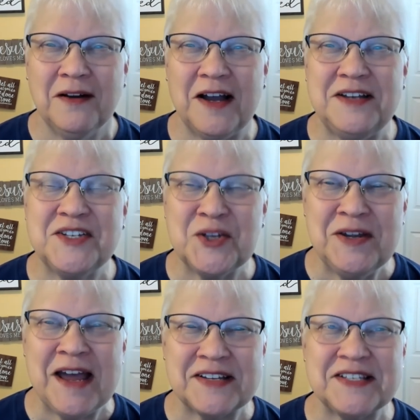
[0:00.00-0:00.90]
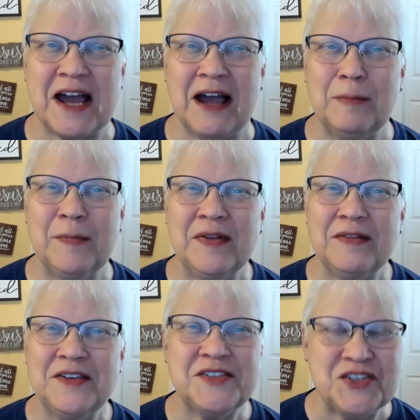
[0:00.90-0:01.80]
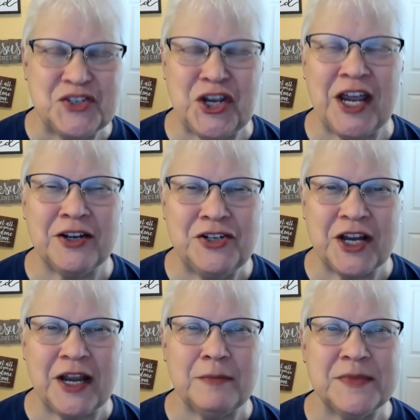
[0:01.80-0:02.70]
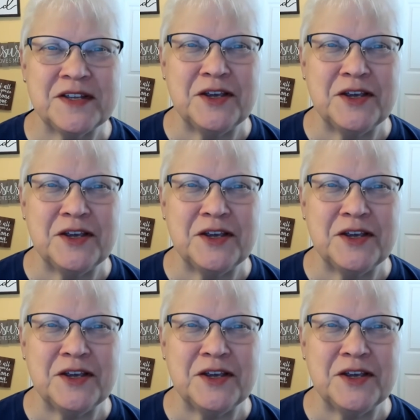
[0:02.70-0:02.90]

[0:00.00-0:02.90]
Until next time, this is Jan James